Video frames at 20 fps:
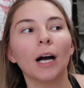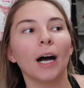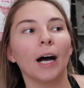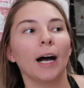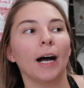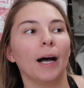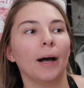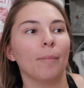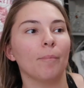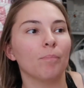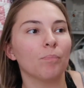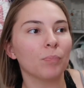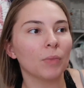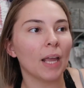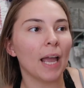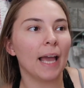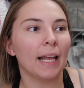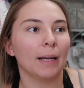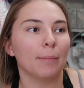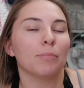
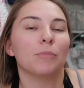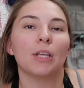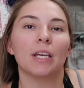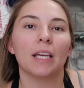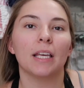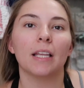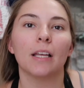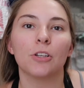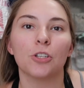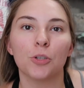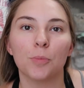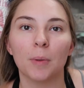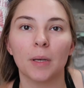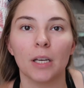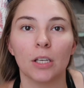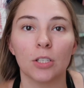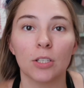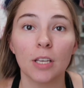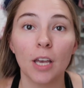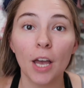And I'm thinking that's just
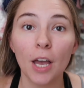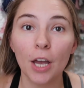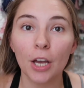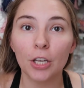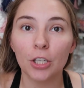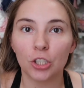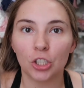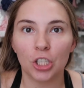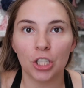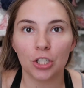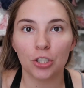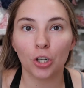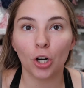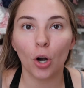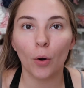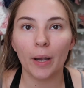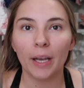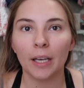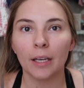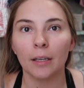because she's
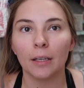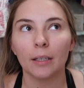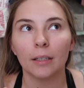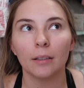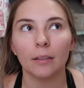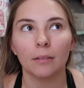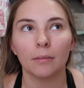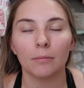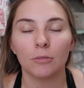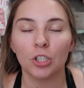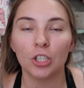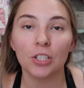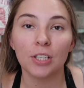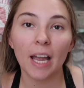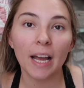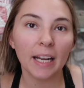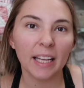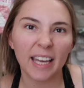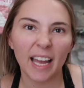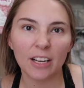growing, she's
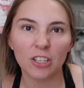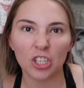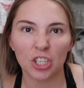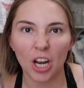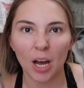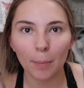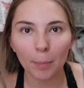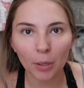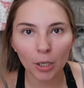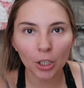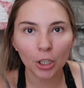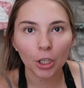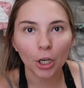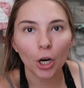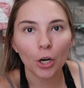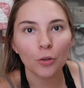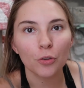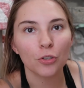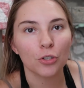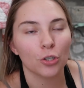kind of catching up her
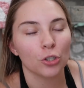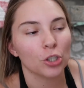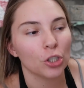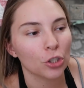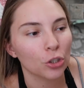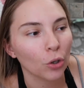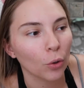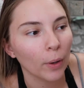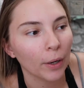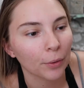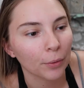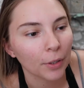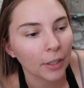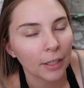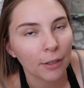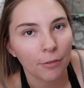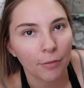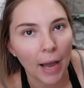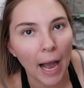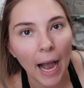growth, so she's growing
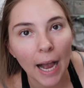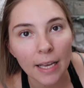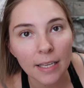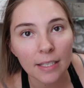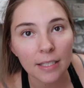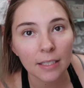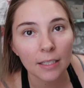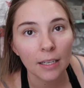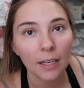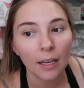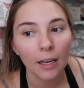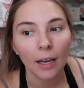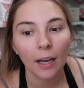really fast.